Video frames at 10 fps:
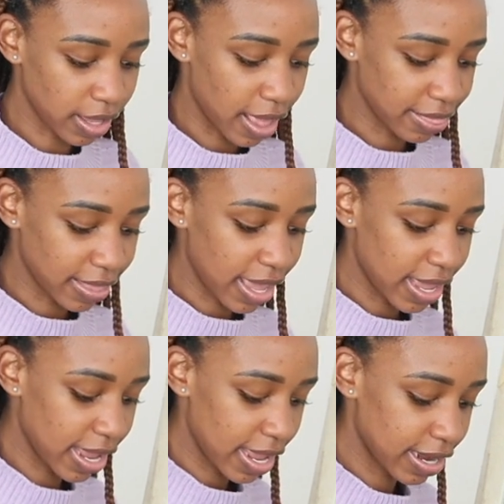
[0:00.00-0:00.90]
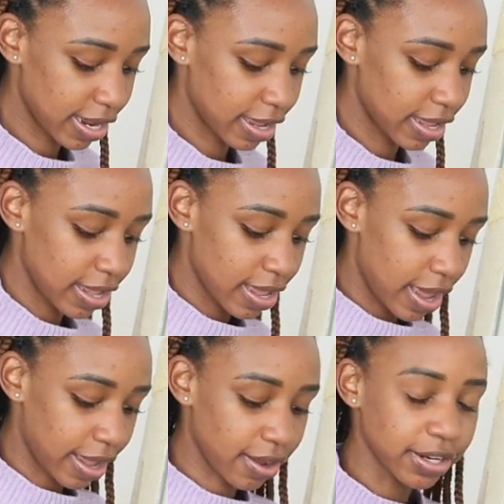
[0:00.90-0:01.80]
And then
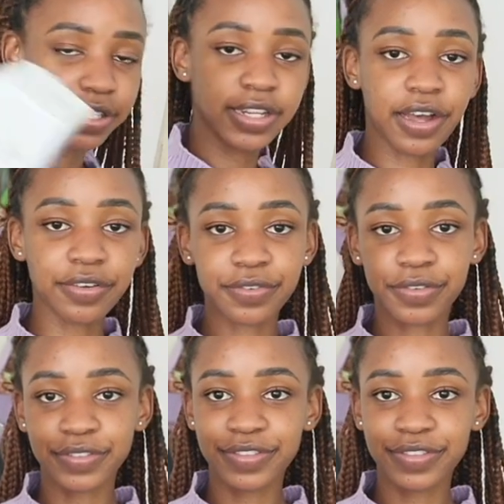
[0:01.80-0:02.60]
I got Dove.